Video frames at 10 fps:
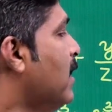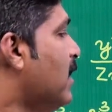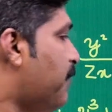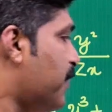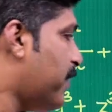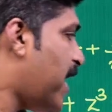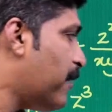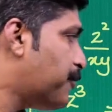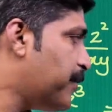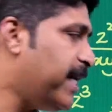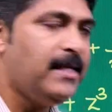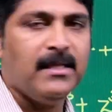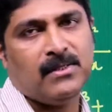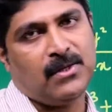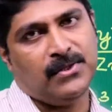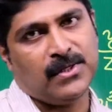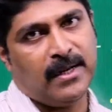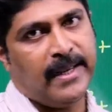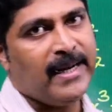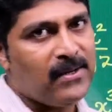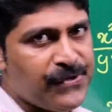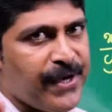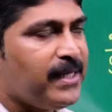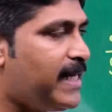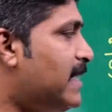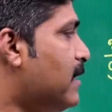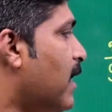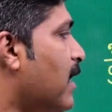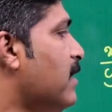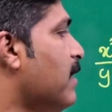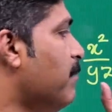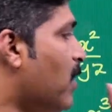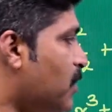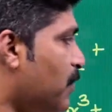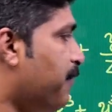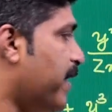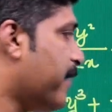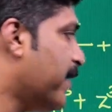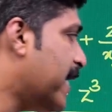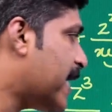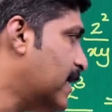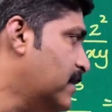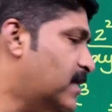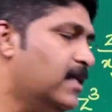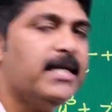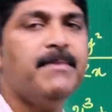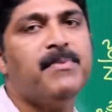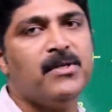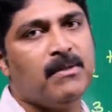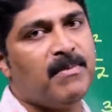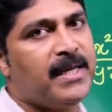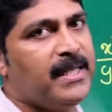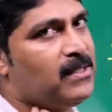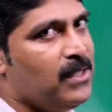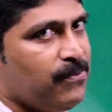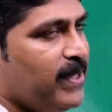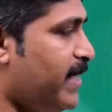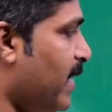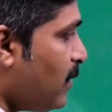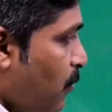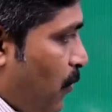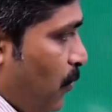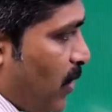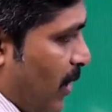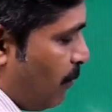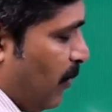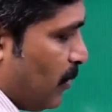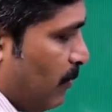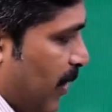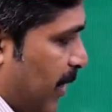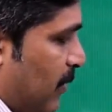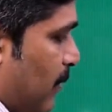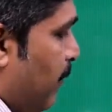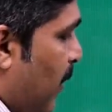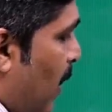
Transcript: Therefore, you have to take this result. Understand that's the most frequently considering possibility is this one. There are two such possibilities.